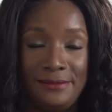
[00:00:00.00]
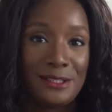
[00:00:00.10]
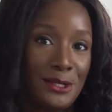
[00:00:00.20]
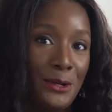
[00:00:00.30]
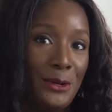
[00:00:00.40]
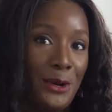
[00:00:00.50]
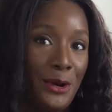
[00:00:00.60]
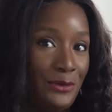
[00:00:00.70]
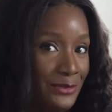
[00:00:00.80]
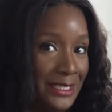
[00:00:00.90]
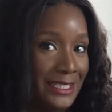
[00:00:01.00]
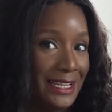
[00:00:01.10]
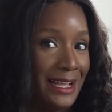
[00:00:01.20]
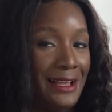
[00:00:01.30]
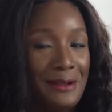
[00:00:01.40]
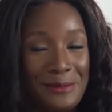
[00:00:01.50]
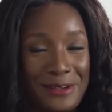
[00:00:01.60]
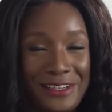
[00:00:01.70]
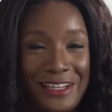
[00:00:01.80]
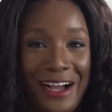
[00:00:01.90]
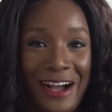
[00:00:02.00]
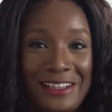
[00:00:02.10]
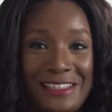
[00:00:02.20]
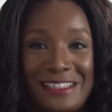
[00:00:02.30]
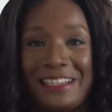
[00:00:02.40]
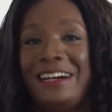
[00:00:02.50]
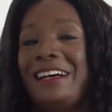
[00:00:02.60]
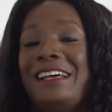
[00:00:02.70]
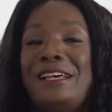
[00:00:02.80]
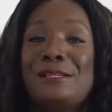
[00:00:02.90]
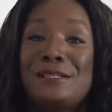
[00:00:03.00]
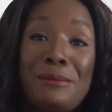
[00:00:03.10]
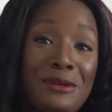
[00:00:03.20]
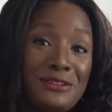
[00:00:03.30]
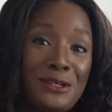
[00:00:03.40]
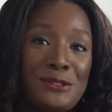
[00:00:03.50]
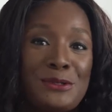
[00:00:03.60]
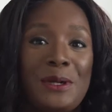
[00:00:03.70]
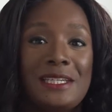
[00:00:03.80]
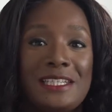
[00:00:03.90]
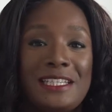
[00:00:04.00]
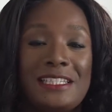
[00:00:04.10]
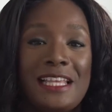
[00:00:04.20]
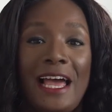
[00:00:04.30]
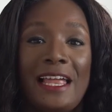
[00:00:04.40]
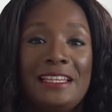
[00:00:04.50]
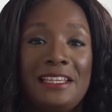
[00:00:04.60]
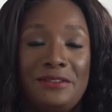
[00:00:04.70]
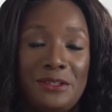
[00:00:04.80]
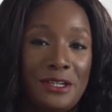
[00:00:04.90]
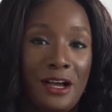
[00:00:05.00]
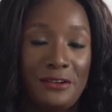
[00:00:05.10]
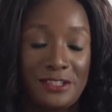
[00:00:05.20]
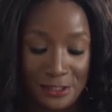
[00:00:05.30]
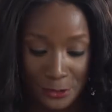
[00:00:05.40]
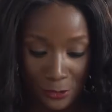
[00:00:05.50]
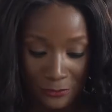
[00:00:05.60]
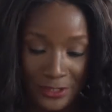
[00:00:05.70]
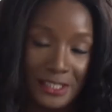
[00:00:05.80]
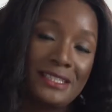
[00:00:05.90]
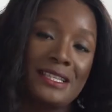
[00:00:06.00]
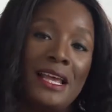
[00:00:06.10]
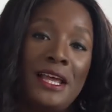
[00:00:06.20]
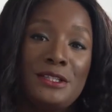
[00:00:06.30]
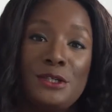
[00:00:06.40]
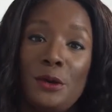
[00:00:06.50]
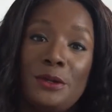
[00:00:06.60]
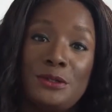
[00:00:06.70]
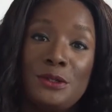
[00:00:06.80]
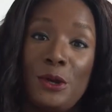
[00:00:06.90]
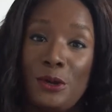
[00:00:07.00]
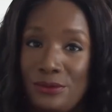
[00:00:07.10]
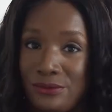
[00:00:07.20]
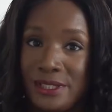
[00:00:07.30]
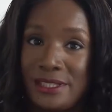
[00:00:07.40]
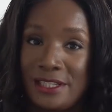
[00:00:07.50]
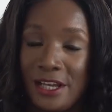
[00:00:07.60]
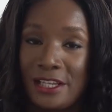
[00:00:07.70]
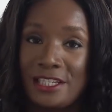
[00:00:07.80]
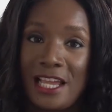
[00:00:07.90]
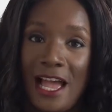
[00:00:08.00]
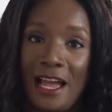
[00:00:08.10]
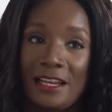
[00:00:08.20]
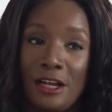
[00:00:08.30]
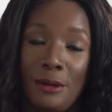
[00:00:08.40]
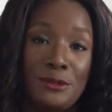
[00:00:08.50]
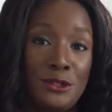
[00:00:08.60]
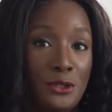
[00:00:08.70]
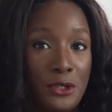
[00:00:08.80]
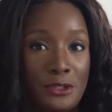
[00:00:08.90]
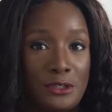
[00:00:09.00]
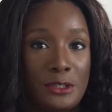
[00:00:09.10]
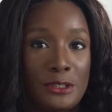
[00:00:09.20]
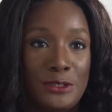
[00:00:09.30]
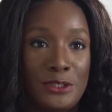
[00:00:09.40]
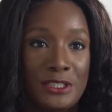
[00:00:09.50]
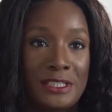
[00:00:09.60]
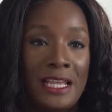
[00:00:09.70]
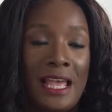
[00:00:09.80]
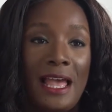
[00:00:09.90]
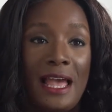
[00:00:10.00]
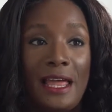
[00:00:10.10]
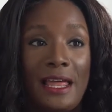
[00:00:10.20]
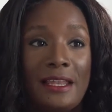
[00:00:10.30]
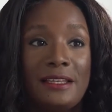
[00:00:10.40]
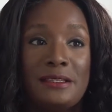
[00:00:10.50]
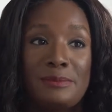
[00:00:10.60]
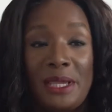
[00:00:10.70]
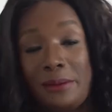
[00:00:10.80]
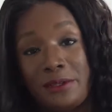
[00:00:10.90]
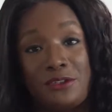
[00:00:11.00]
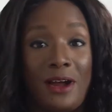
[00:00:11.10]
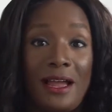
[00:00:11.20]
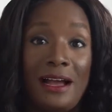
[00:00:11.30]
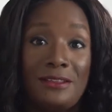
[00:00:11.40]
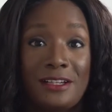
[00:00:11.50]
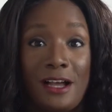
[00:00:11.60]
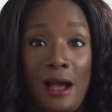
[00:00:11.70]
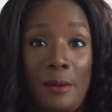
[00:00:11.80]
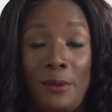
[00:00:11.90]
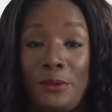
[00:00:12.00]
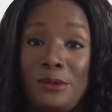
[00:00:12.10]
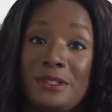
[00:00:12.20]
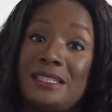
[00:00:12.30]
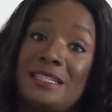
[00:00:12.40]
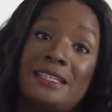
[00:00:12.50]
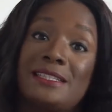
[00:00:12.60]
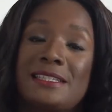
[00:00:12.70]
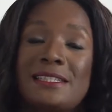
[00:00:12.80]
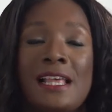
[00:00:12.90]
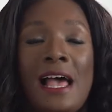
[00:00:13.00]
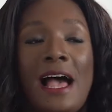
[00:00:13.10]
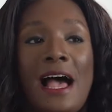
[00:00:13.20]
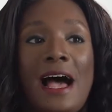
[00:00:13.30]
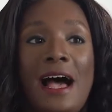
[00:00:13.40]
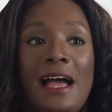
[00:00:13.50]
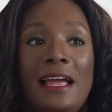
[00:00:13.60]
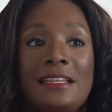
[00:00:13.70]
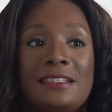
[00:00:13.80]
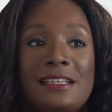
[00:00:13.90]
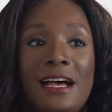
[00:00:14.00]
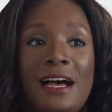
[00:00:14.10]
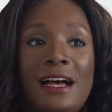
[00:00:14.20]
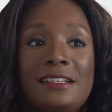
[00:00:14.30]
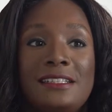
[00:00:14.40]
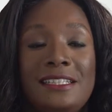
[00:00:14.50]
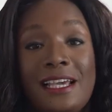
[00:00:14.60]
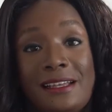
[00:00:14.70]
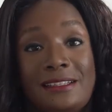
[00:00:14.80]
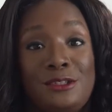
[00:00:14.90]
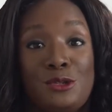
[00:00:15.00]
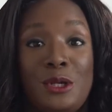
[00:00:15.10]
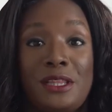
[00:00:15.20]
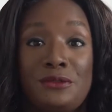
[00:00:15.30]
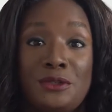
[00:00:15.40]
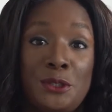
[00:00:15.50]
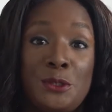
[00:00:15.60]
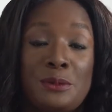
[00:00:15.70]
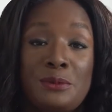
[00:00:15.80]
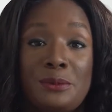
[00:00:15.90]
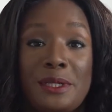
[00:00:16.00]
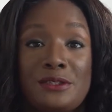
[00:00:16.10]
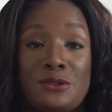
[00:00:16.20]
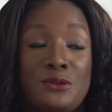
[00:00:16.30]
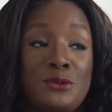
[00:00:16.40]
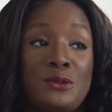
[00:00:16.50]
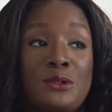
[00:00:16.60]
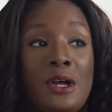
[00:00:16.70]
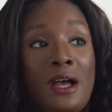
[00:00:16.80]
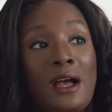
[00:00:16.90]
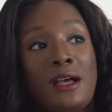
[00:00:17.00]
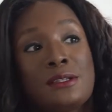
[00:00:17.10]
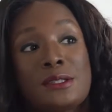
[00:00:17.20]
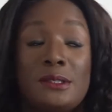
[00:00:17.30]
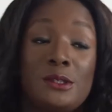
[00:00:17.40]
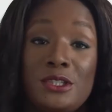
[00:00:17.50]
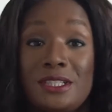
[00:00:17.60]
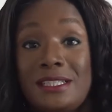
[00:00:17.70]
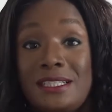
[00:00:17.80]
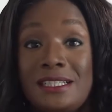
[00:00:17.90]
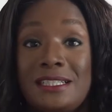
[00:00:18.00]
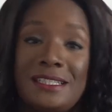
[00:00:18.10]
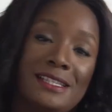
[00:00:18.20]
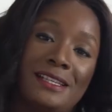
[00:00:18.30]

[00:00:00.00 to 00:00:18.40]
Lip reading: So hopefully I'm gonna answer some those questions and give you the courage and the confidence to go and do your own research and come to your own conclusion, and maybe try out the cup or the discs and join the reusable menstrual solutions